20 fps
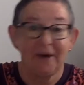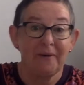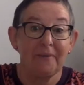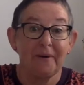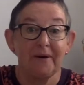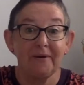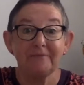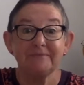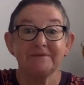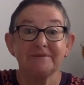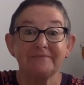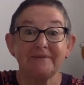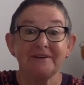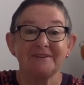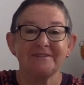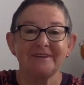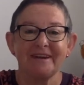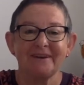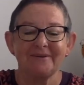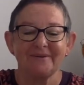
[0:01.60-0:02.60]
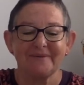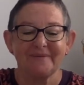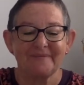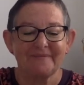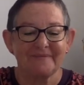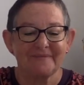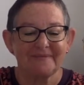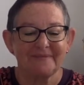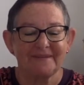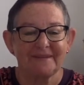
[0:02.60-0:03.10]
welcome to my channel.
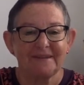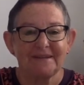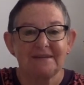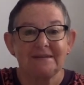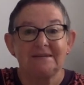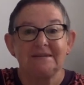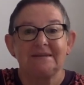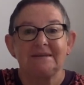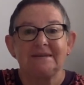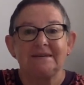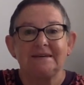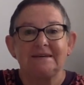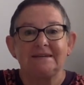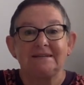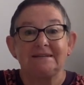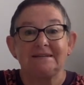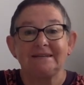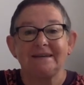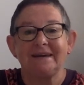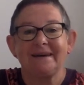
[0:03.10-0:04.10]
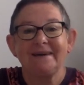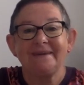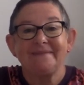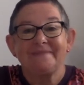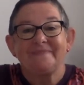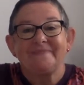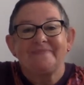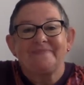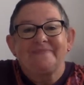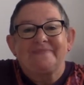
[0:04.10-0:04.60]
Today
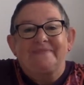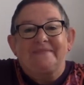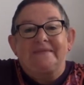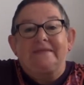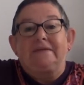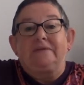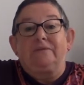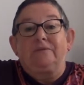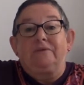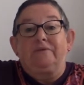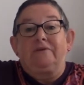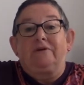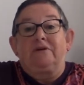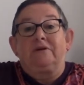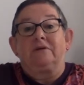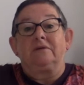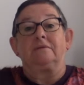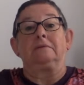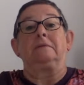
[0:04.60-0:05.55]
we've got a